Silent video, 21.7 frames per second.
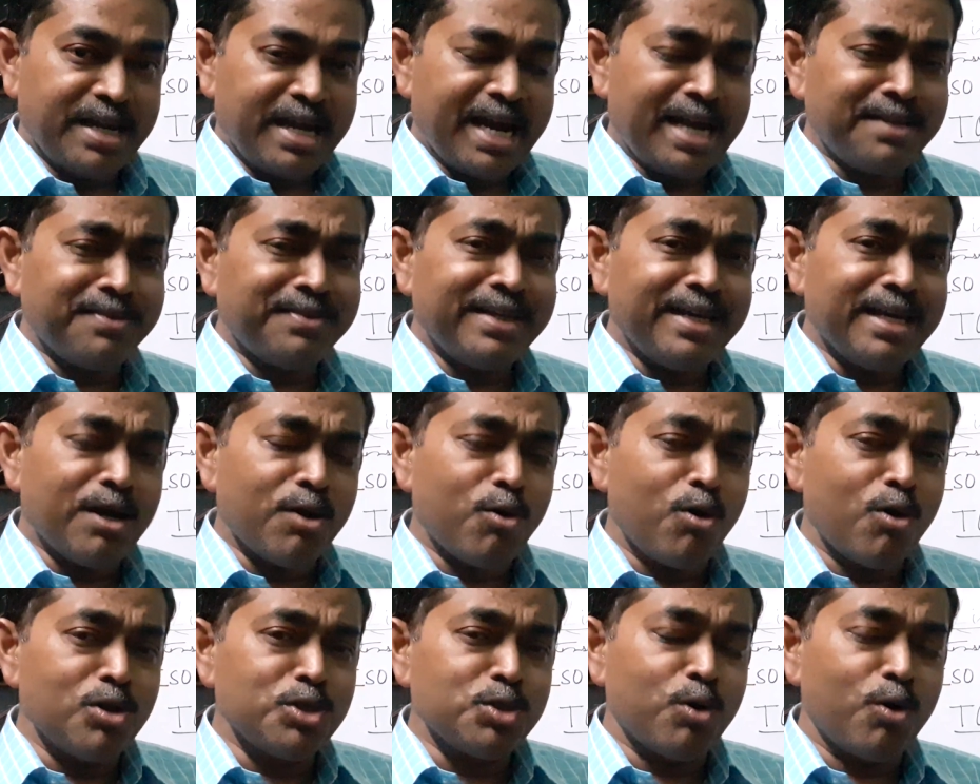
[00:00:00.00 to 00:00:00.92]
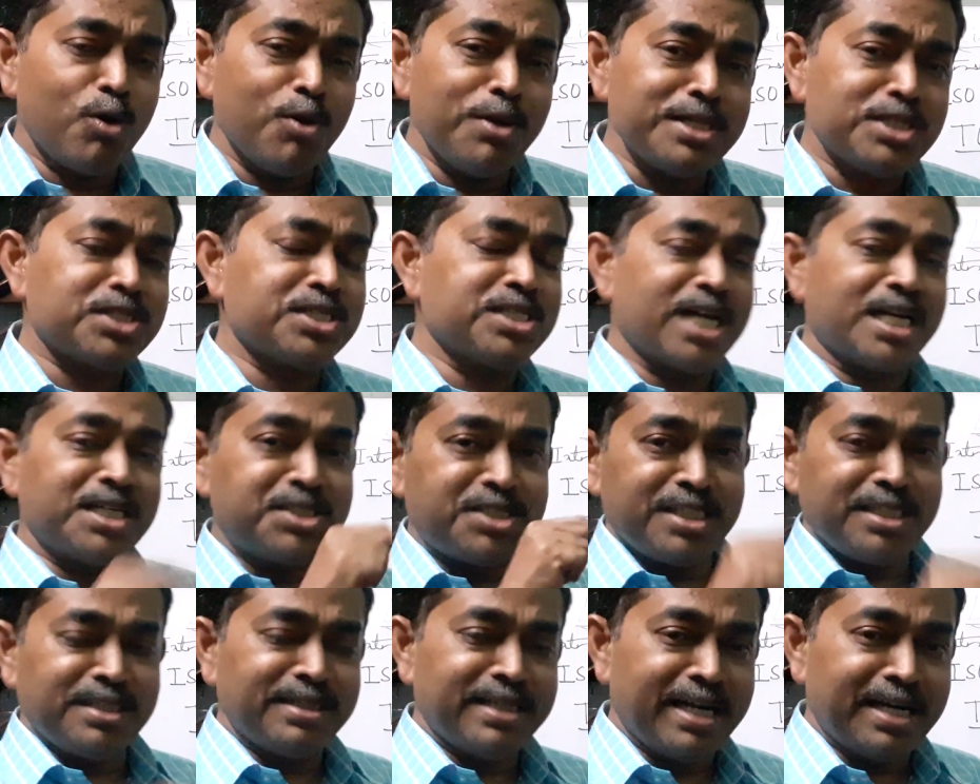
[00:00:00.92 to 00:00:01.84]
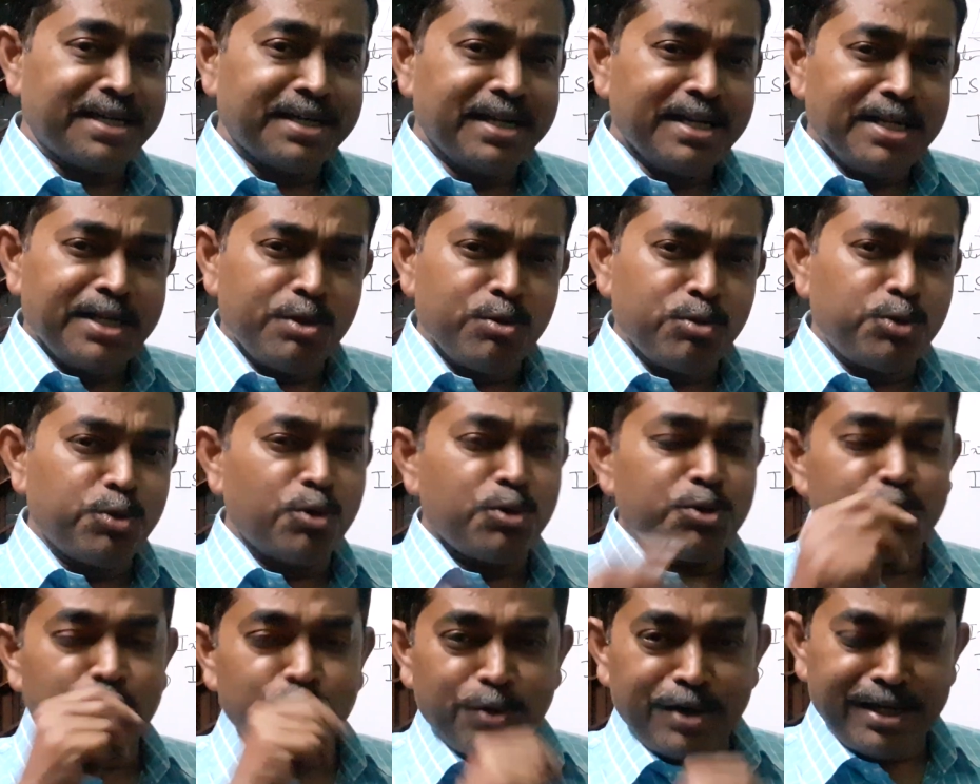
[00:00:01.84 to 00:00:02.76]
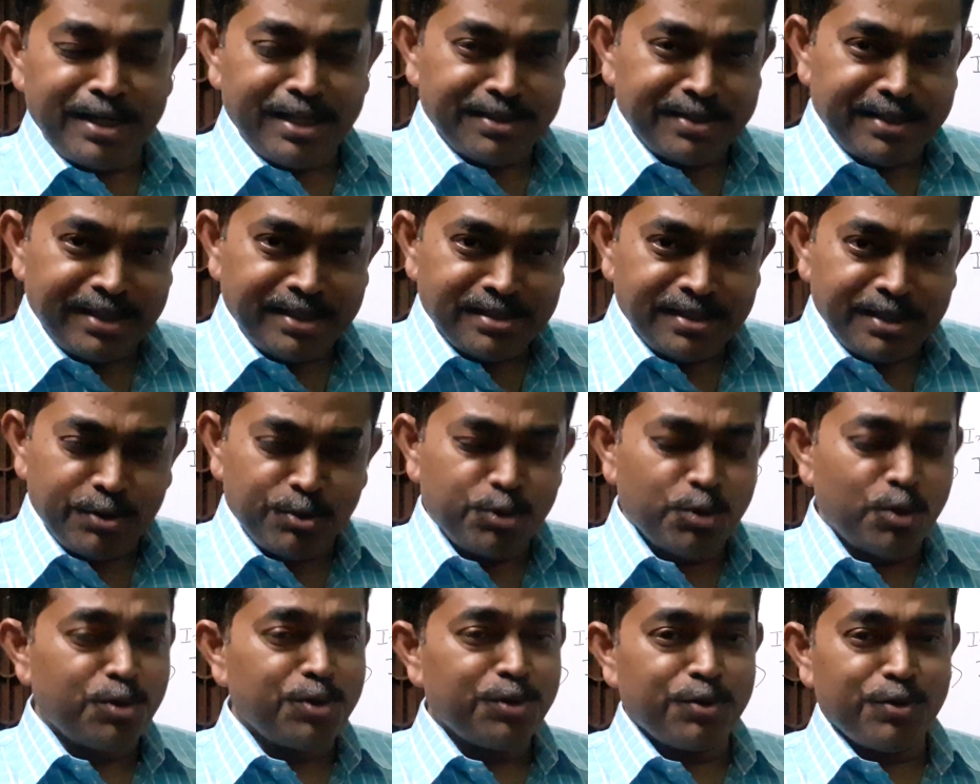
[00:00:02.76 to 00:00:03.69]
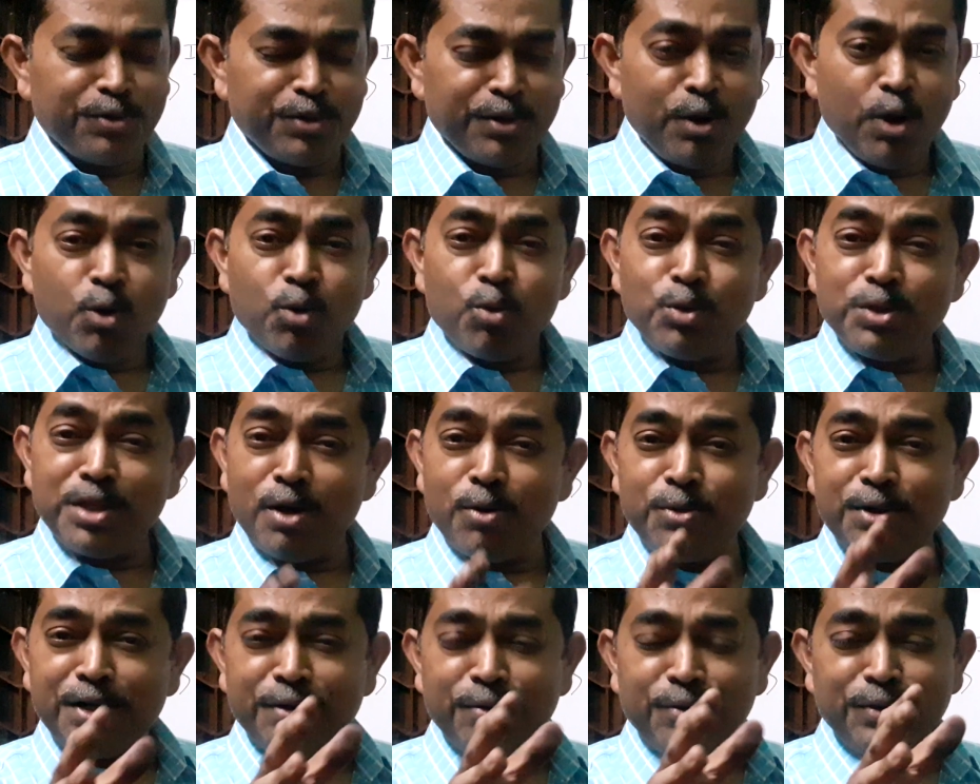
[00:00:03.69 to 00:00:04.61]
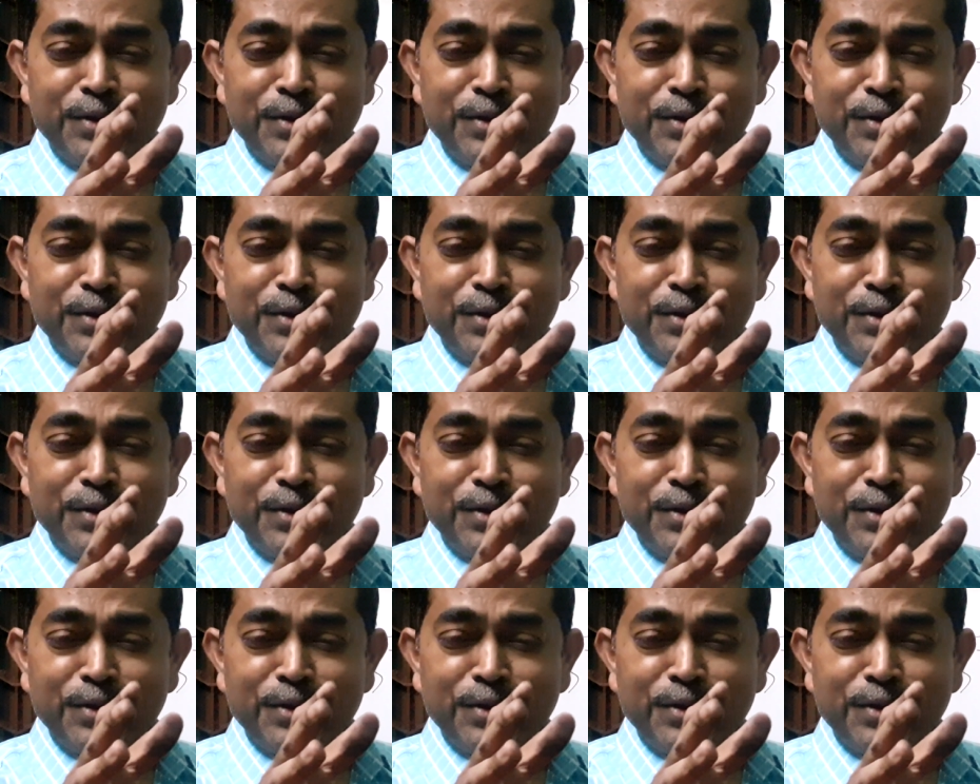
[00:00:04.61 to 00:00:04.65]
And they are always charging that you don't know anything, you don't know without